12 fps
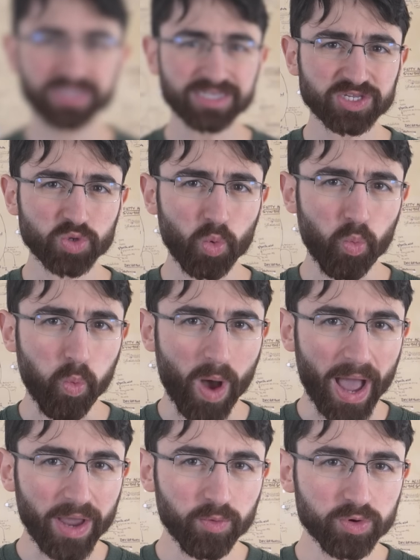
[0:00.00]
Since
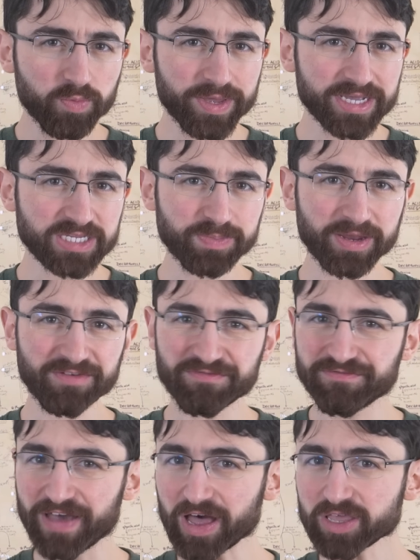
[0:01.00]
why would we expend
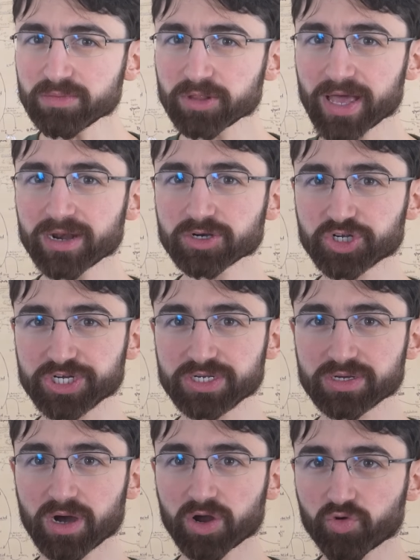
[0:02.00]
valuable
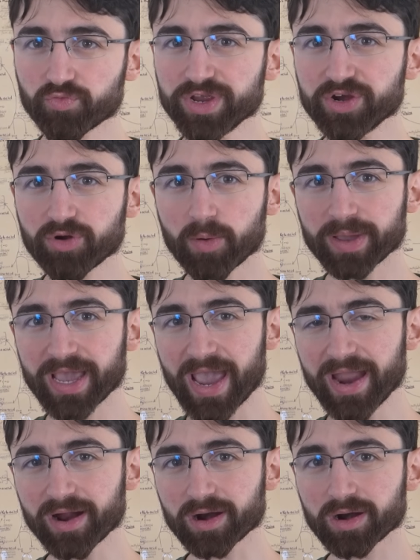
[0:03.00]
energy on regrowing
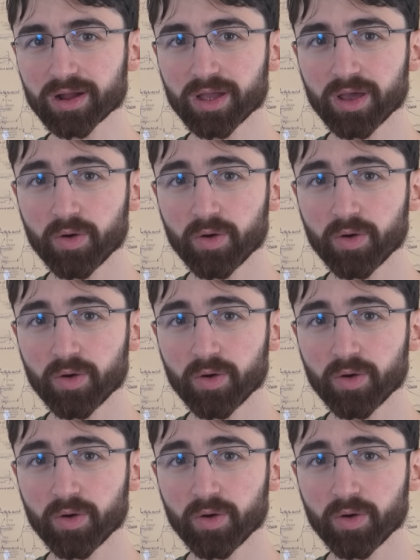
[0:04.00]
hair